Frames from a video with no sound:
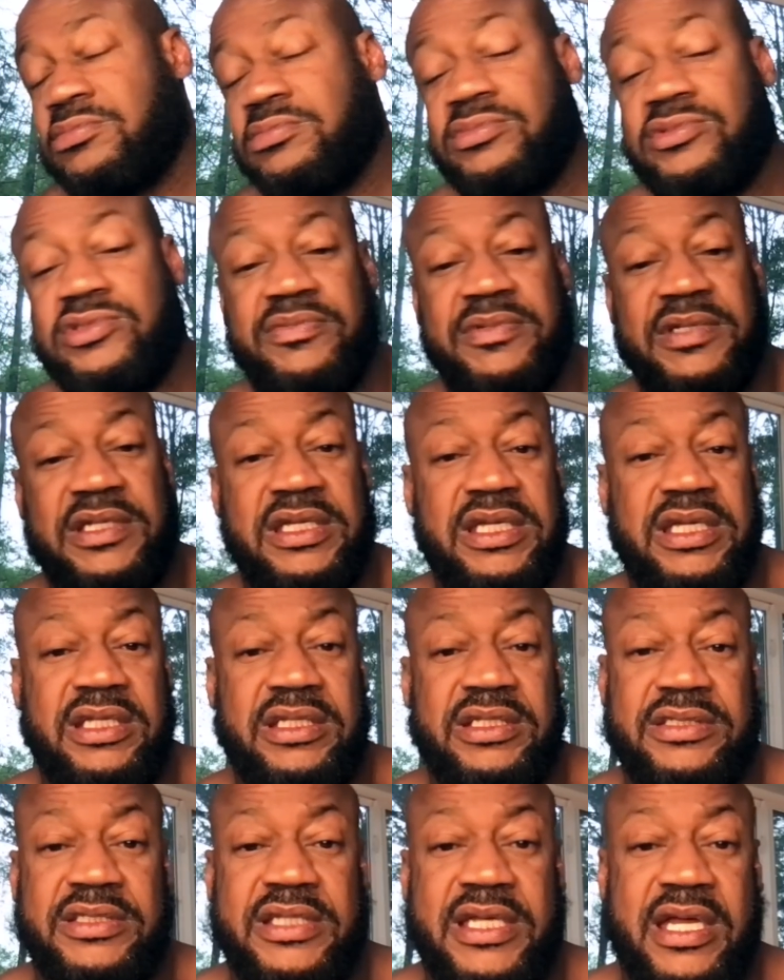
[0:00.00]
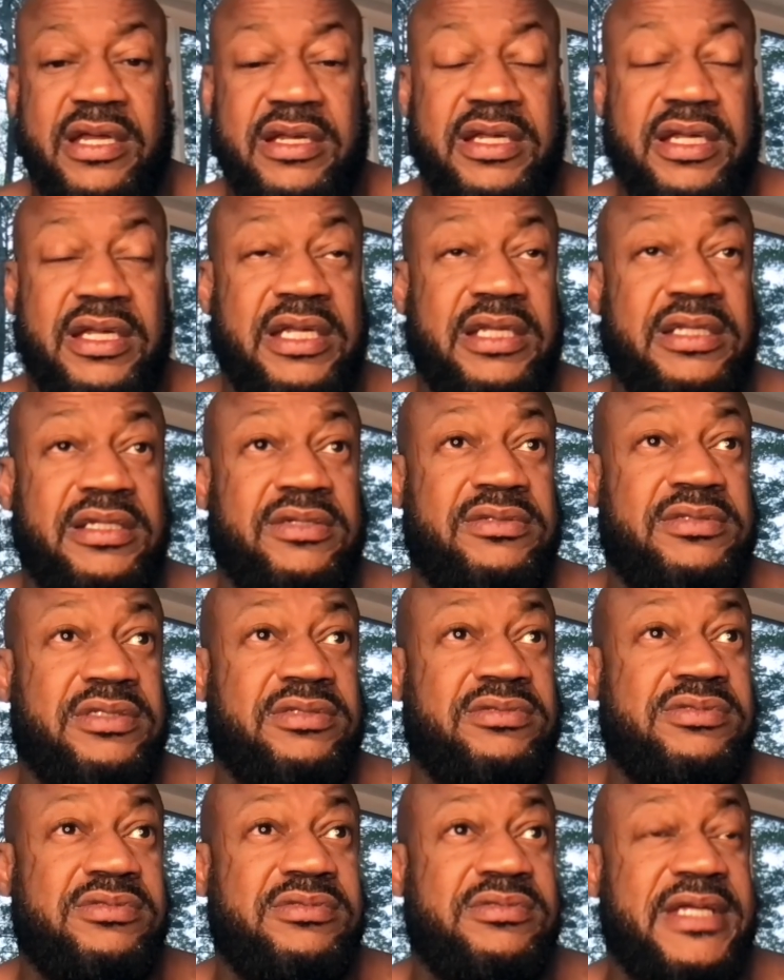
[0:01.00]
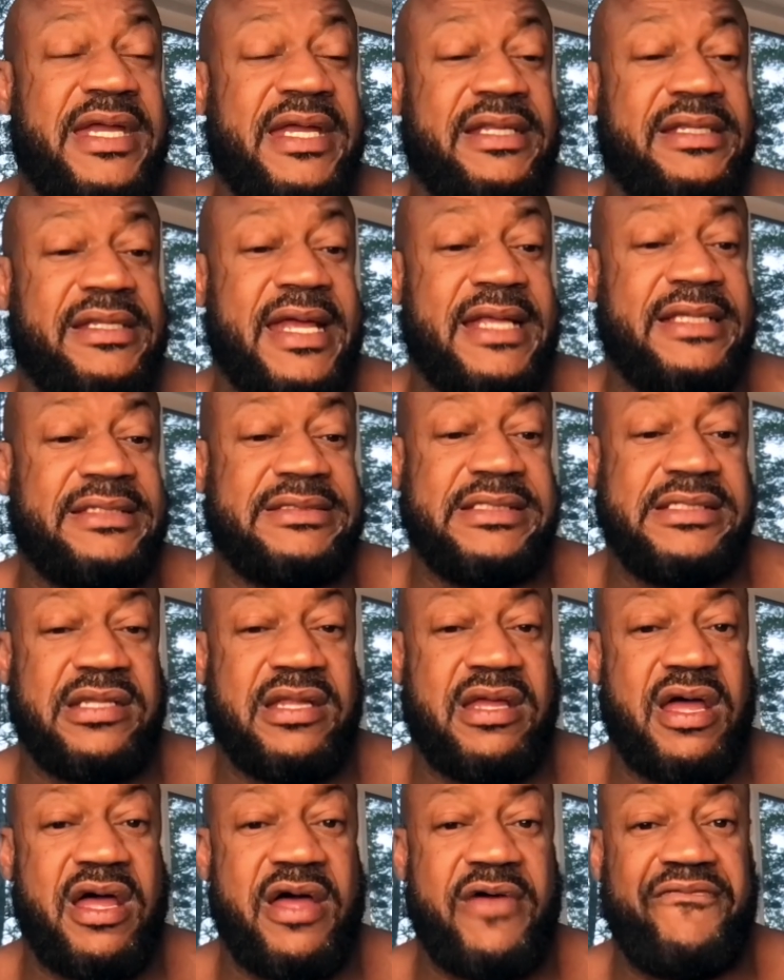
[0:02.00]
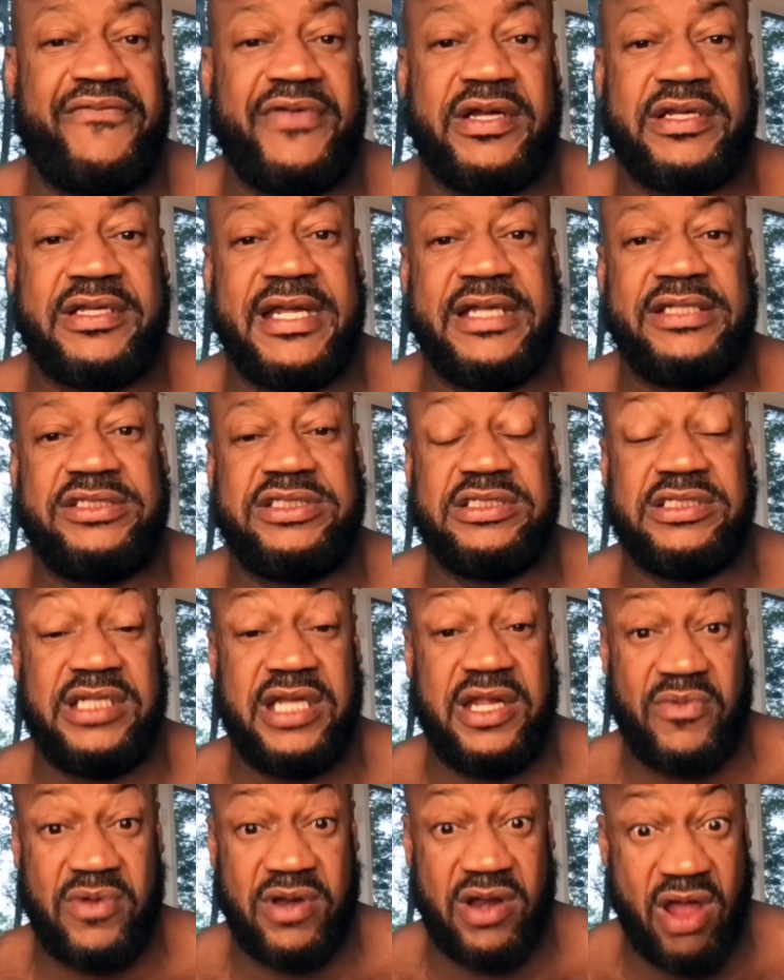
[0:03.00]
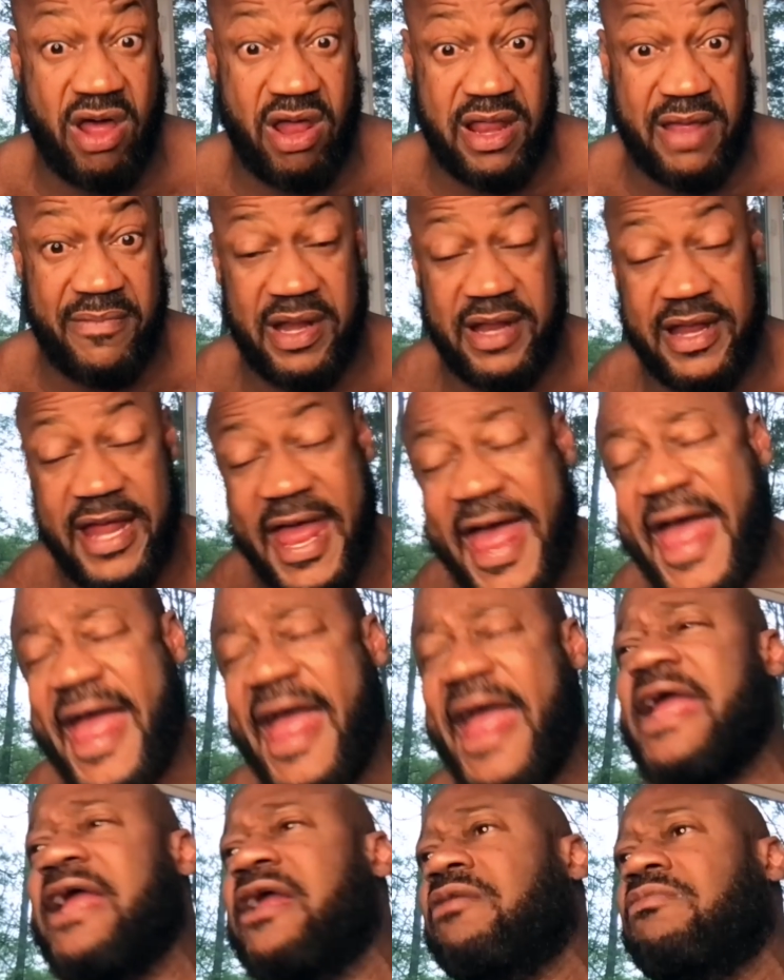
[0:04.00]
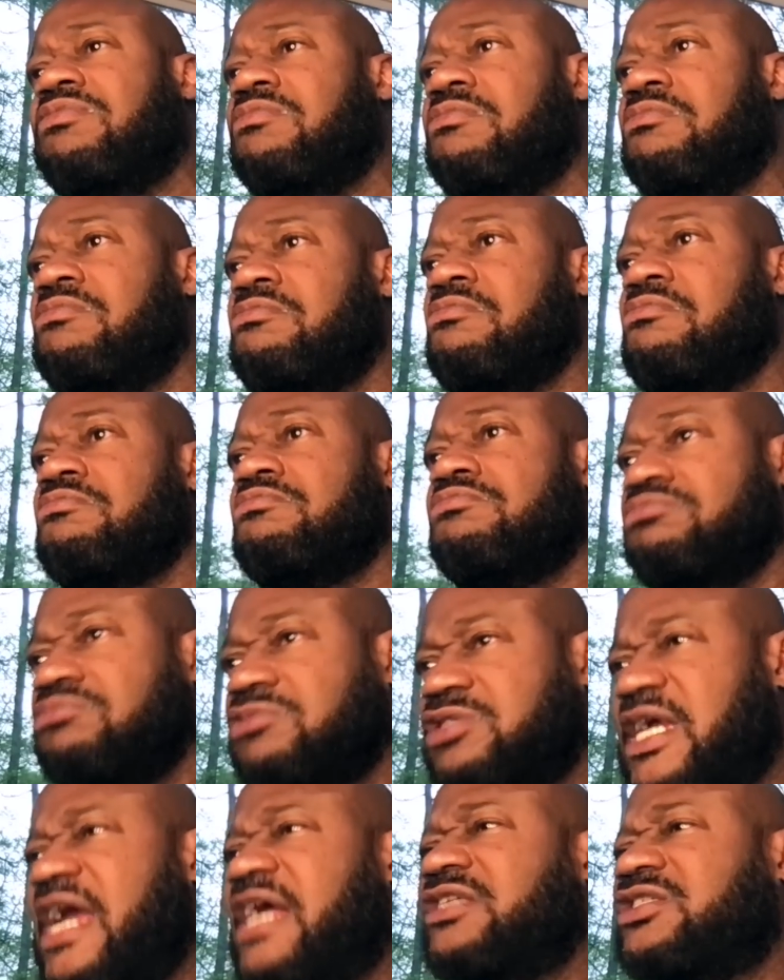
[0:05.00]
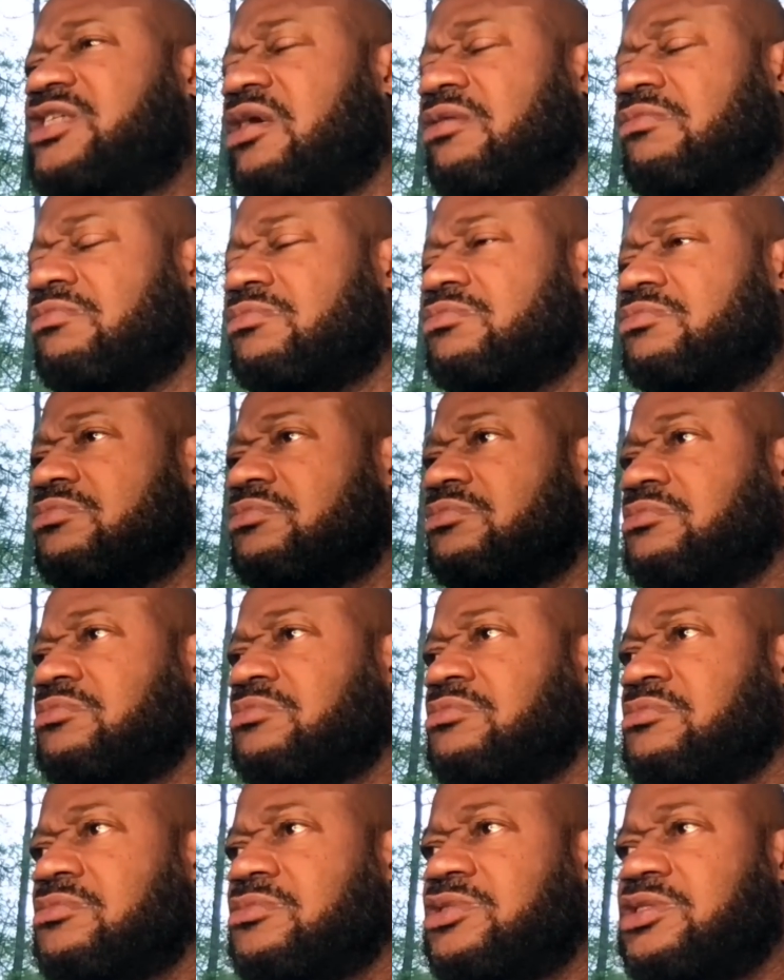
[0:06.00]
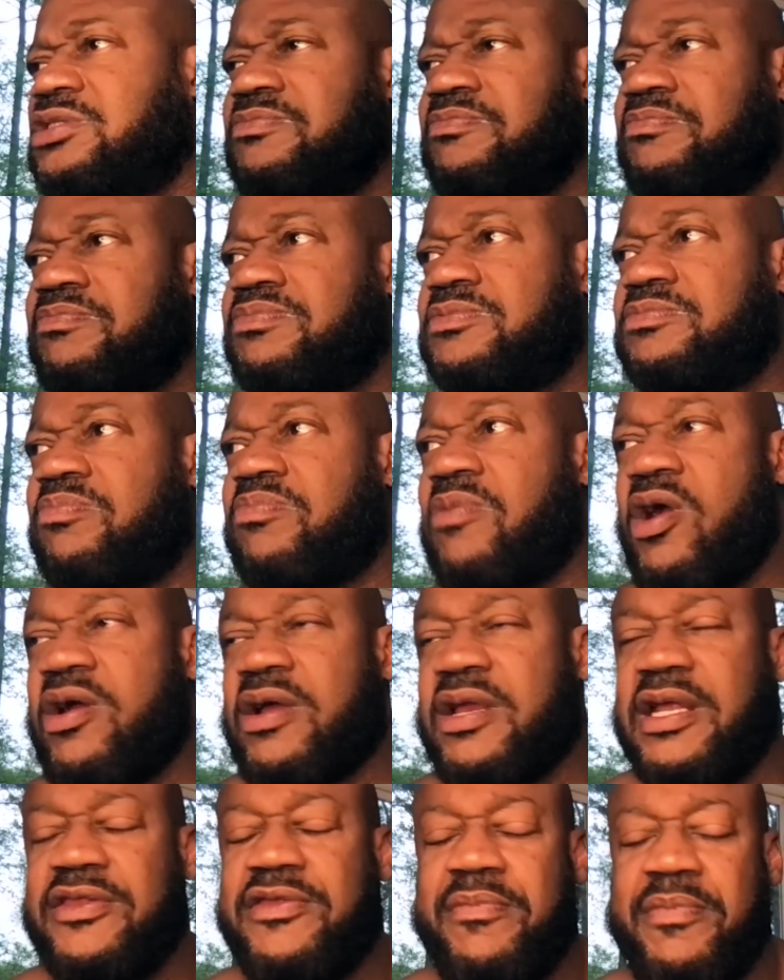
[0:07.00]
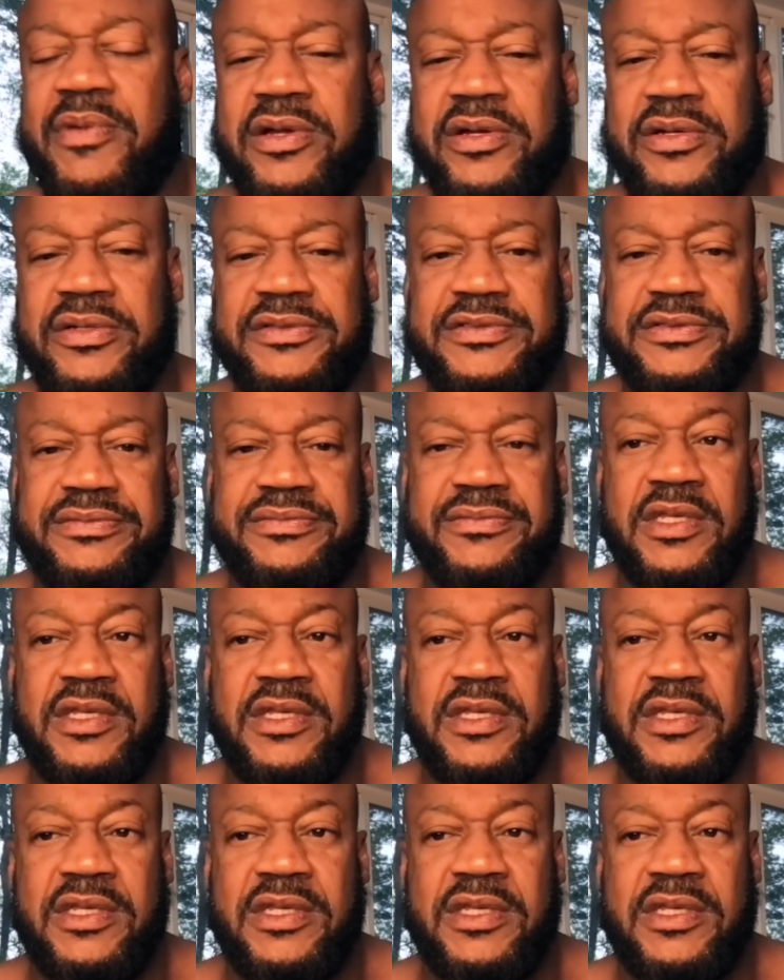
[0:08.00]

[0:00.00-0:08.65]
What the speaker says: Too many heathens down there, they didn't do dead. I said, nah, fuck that shit. They didn't want all that money. Hey! Ginger! Barking at the birds.